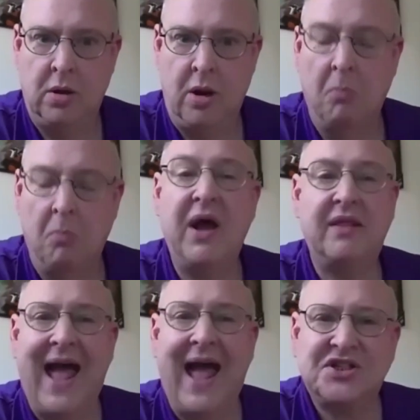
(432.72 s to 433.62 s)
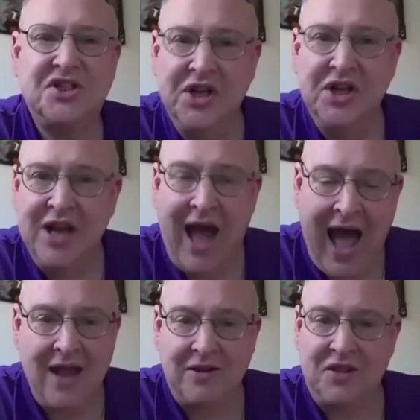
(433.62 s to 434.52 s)
but that's
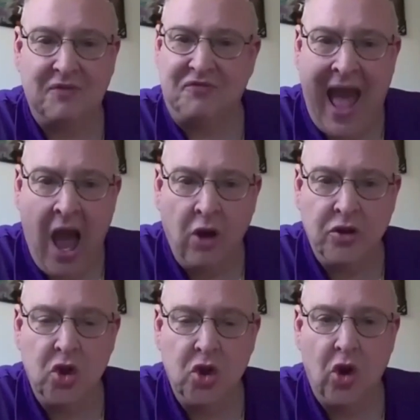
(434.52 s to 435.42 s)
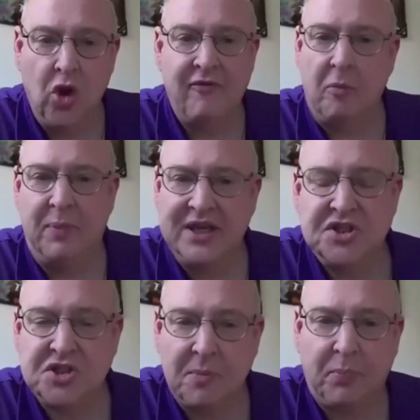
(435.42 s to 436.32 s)
not the value of a
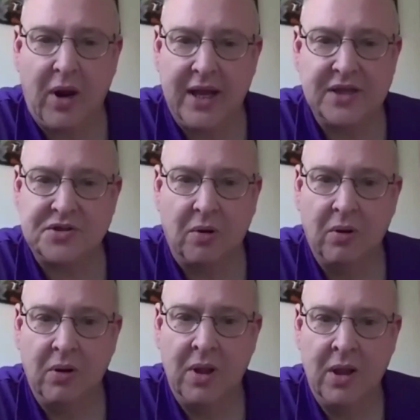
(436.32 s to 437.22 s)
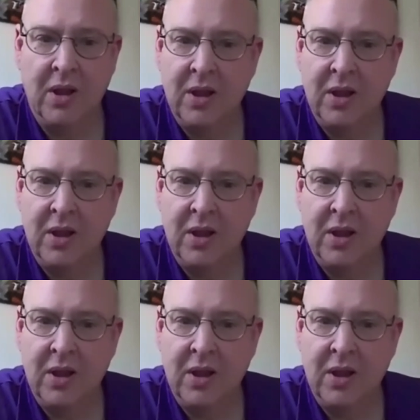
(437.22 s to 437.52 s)
business appraisal. Yeah.